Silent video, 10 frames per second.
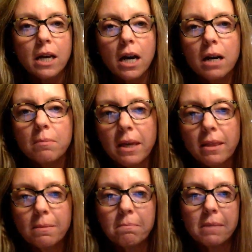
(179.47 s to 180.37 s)
In
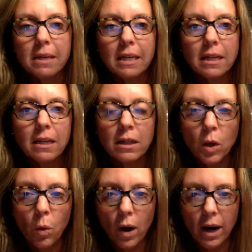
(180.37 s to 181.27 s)
the me
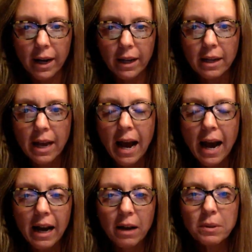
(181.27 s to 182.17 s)
quad,
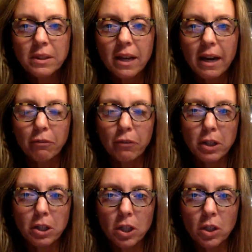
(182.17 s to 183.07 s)
I would like for
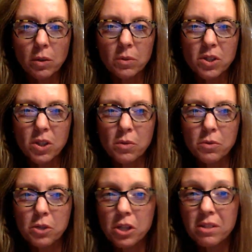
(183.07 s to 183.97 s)
you to
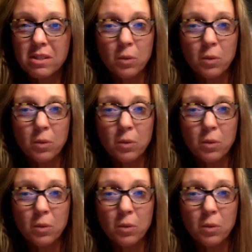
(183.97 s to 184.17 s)
just